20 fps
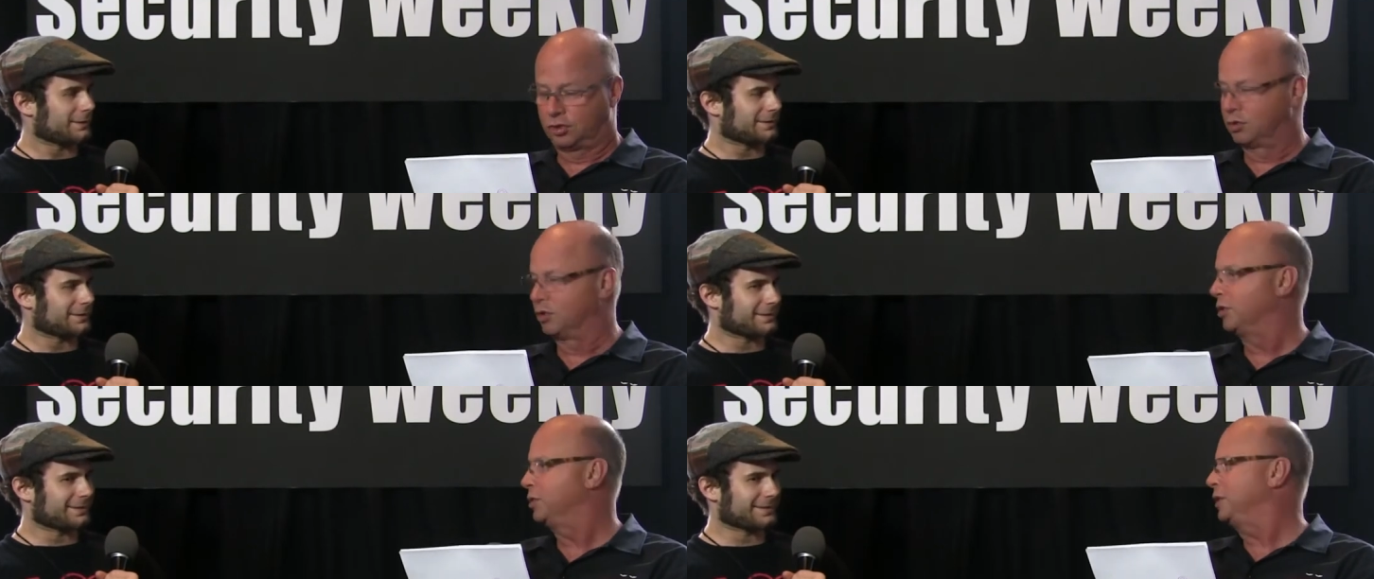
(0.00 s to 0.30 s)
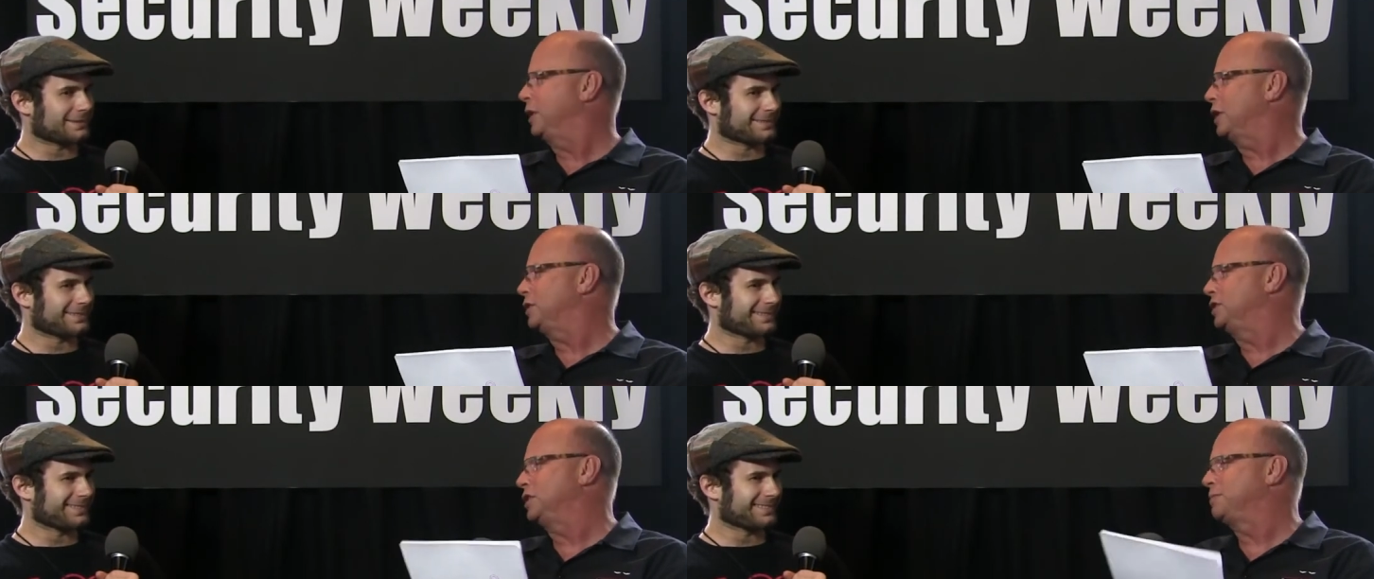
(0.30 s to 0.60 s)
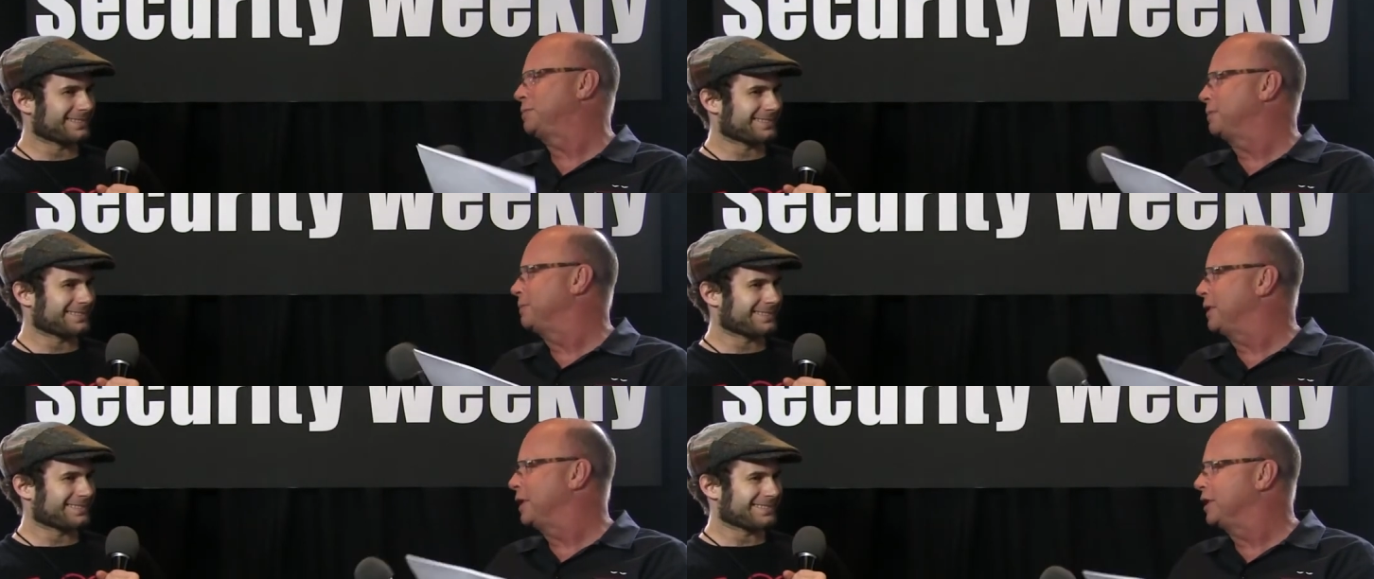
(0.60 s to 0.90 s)
Speaker 1: True. Yeah,
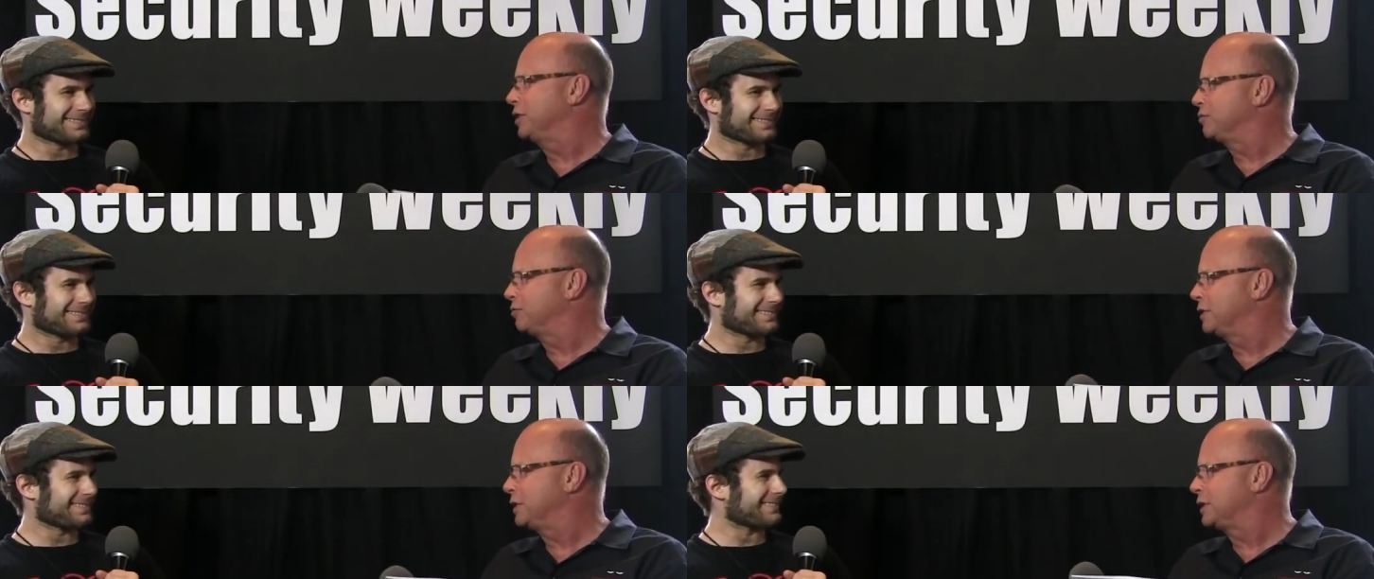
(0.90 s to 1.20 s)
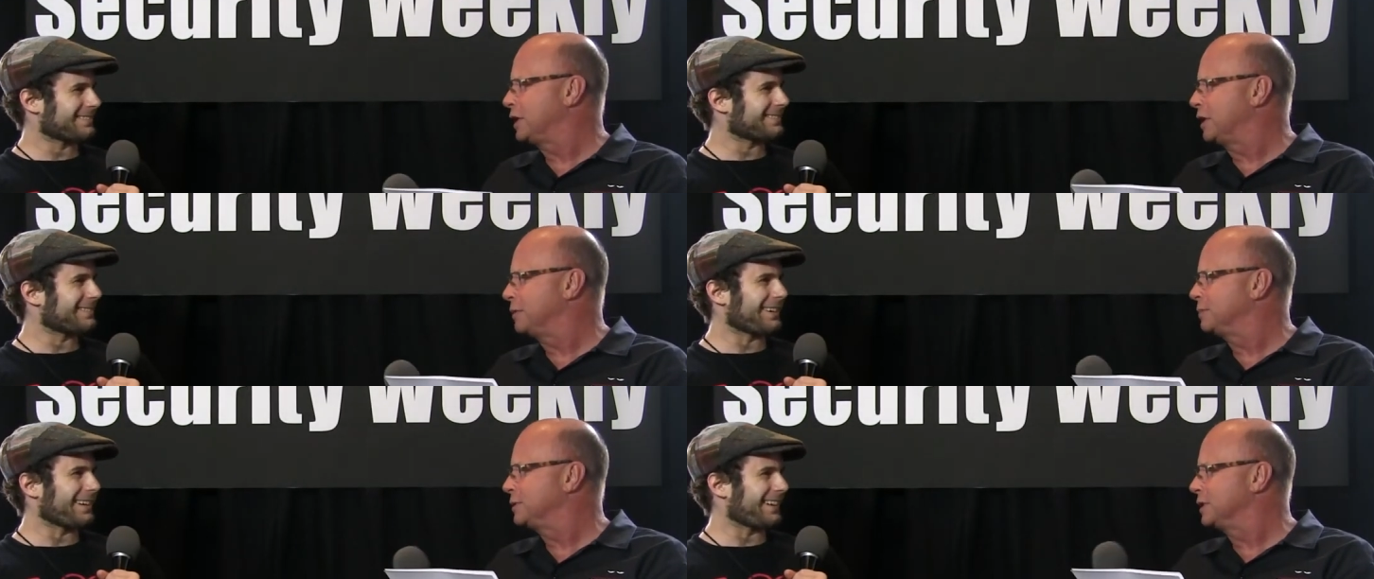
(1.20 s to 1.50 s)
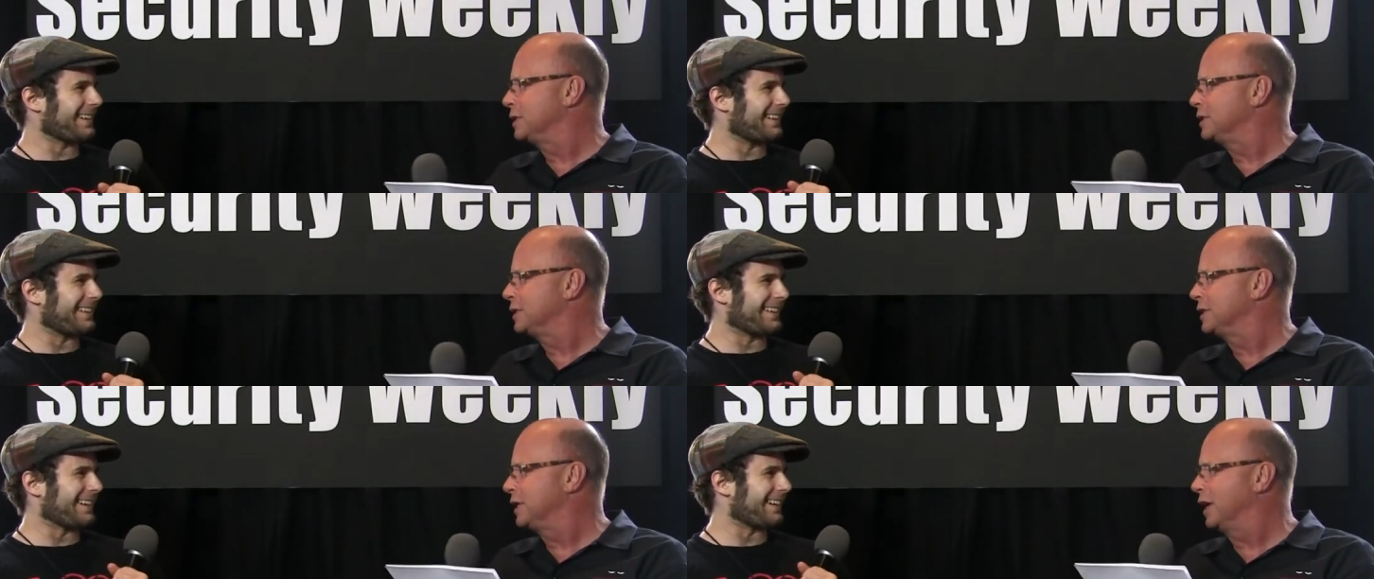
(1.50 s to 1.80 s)
she's been married three times.
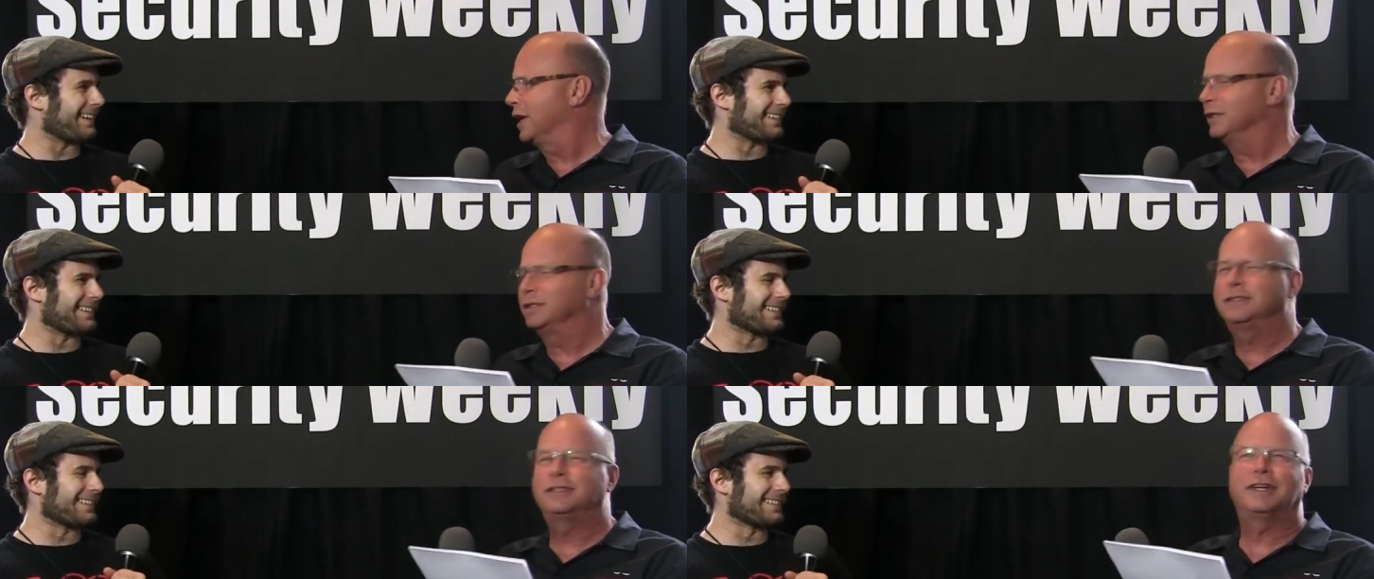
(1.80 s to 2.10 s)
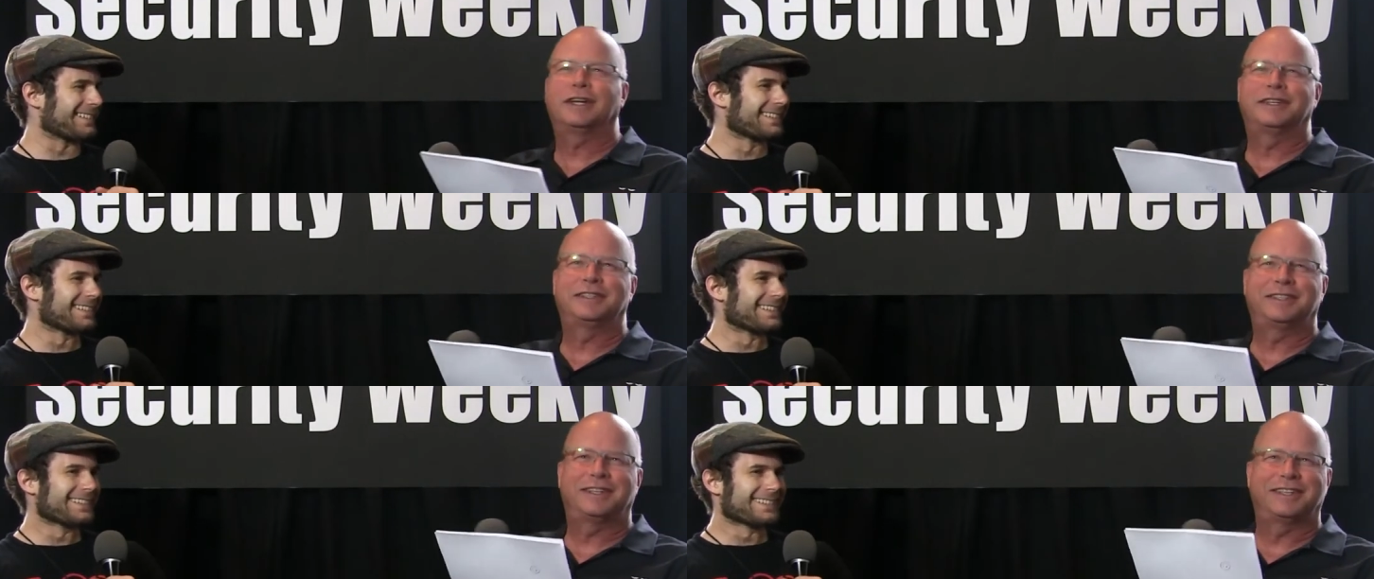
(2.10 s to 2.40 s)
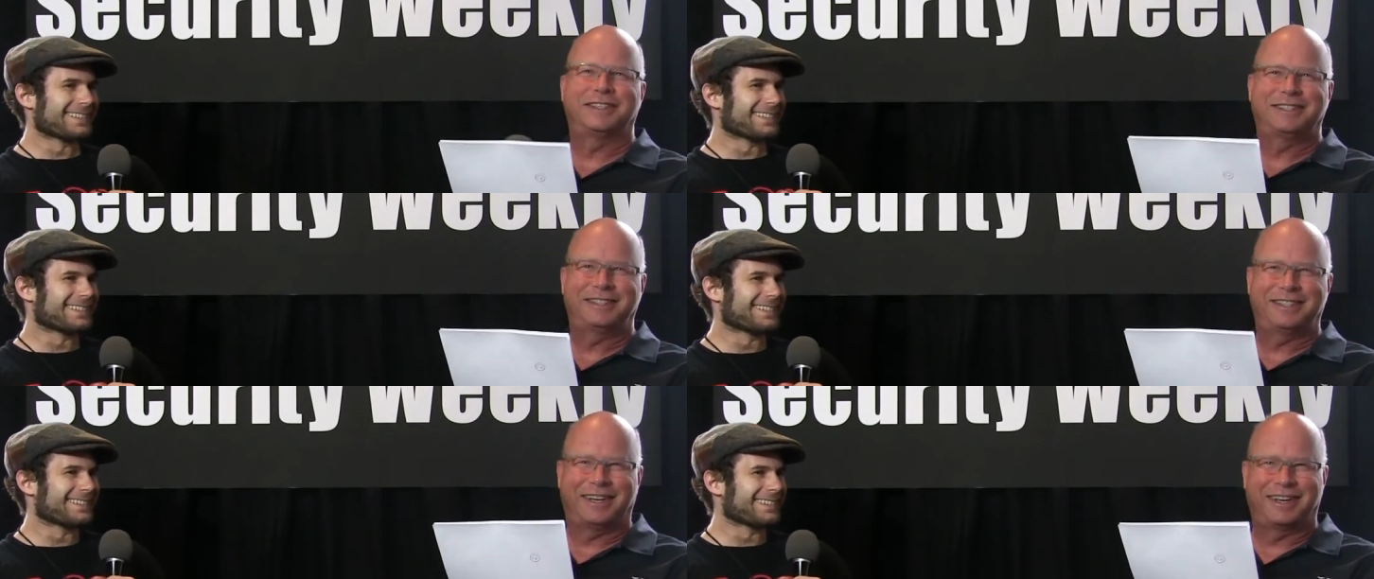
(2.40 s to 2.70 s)
right,
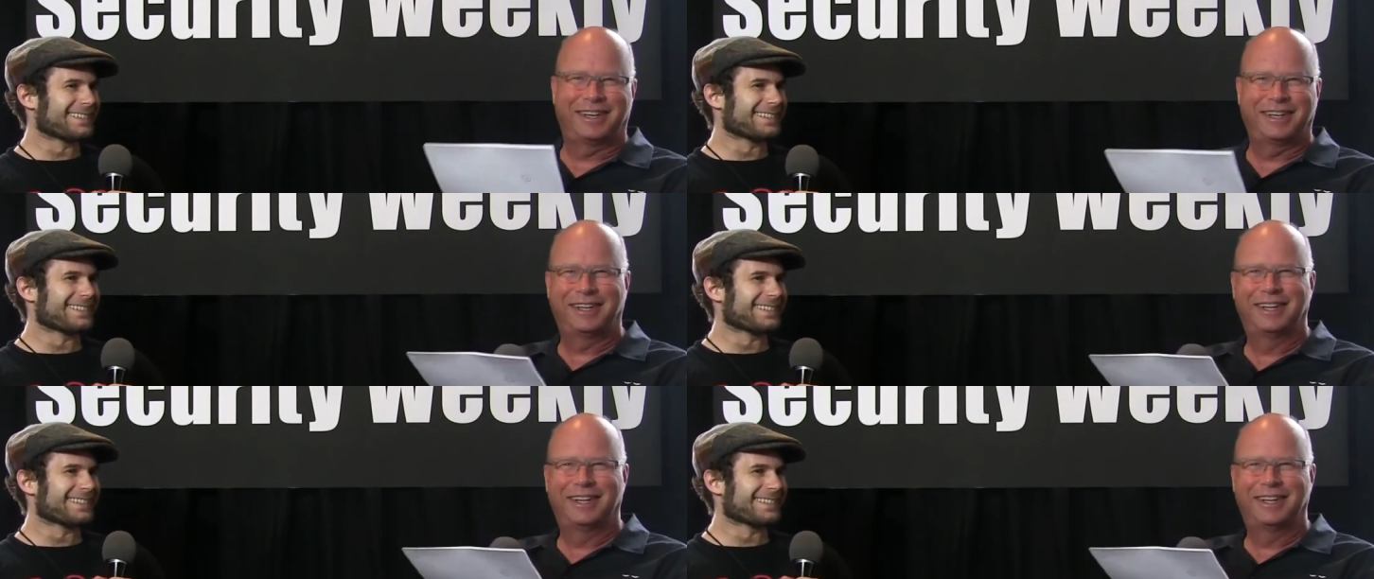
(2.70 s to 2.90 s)
yeah.